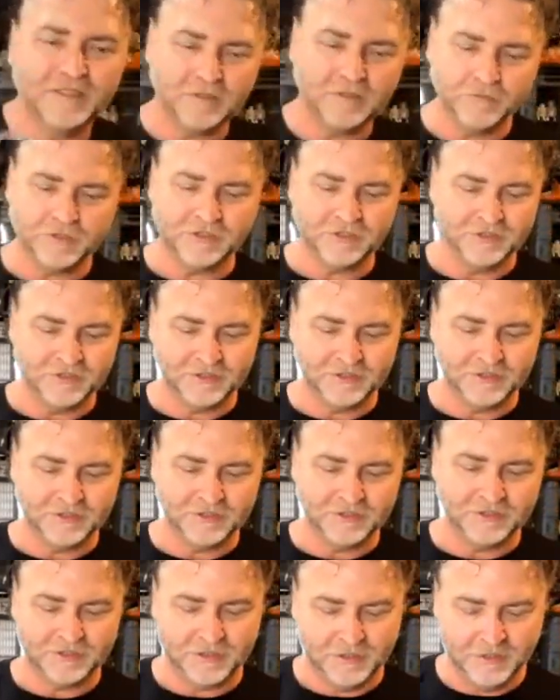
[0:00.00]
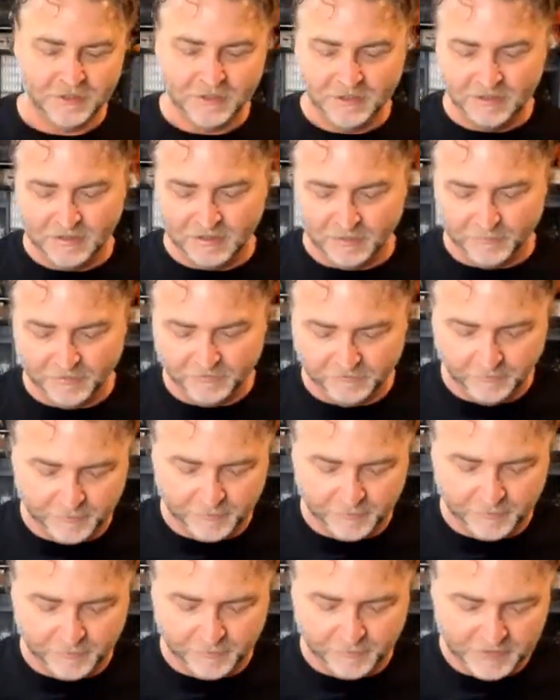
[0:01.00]
which is a beautiful
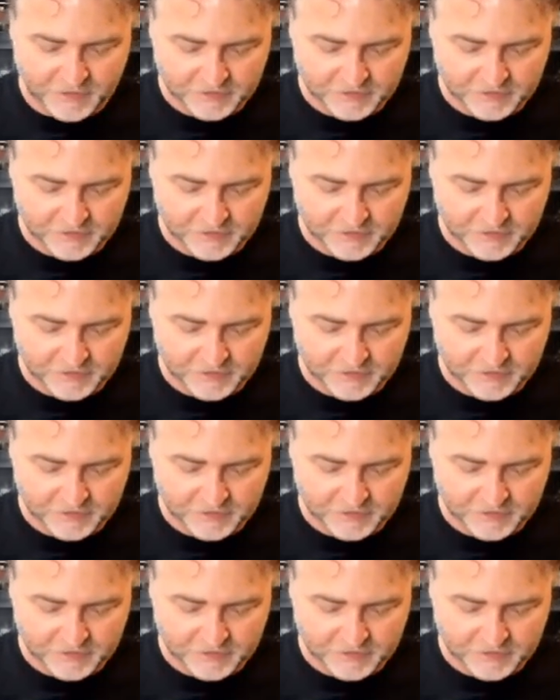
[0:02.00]
piece. It